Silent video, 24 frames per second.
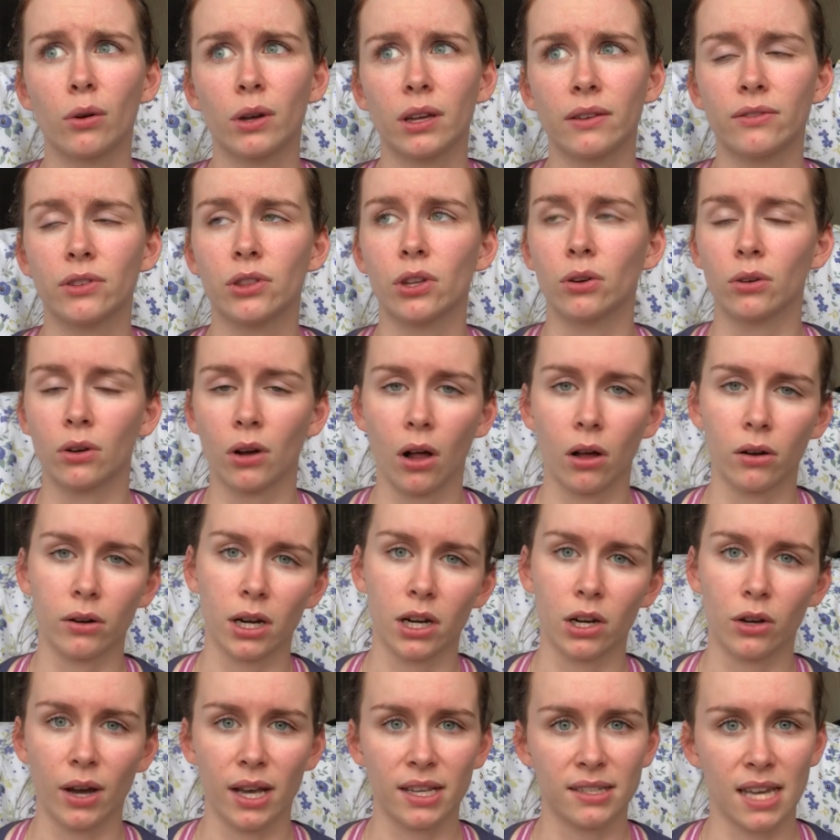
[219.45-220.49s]
even though
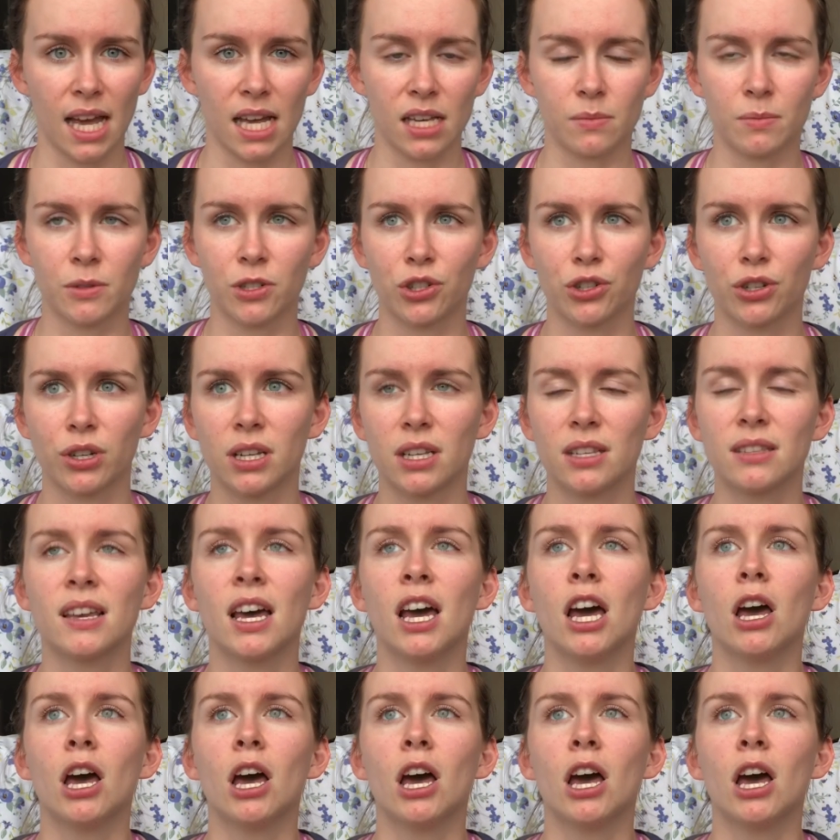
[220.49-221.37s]
Colorado has aspen trees.